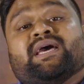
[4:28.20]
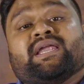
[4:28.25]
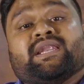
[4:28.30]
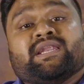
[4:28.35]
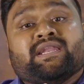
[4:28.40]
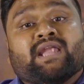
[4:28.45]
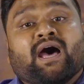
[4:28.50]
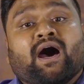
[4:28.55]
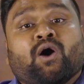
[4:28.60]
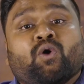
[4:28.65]

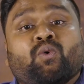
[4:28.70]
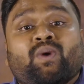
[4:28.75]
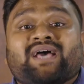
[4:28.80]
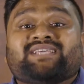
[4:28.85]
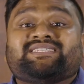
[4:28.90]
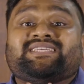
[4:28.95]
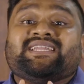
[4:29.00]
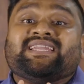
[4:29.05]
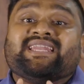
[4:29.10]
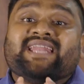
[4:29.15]
Now,
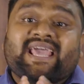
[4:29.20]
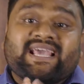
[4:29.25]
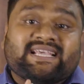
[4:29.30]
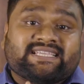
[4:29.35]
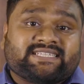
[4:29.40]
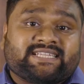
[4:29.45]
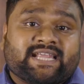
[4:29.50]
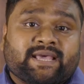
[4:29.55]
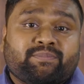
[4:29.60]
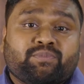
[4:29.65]
as the
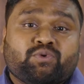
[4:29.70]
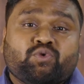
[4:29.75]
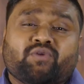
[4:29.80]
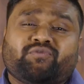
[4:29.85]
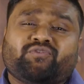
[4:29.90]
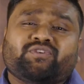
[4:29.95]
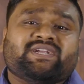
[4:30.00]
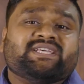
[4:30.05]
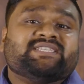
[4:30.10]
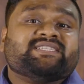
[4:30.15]
next step, you
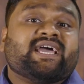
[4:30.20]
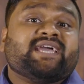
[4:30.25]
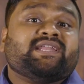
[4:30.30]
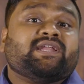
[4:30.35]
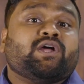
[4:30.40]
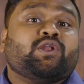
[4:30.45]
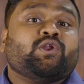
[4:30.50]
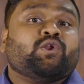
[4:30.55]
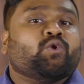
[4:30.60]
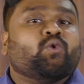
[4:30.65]
have to design
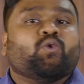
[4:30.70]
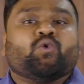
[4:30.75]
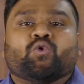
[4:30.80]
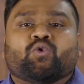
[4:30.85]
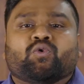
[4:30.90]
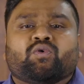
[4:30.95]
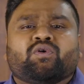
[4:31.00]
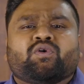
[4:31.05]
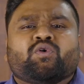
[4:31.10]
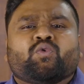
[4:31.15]
a
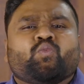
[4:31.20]
logo,